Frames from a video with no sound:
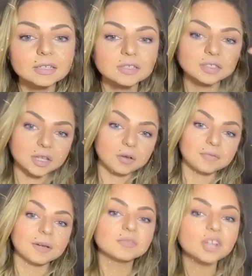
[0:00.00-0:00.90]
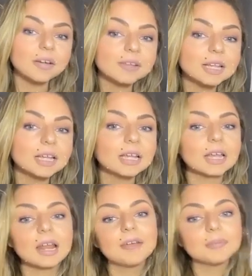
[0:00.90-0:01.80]
So if I'm traveling
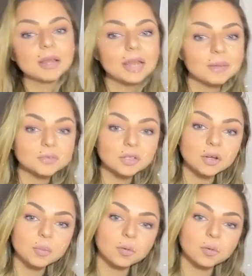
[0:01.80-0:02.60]
and I have my laptop,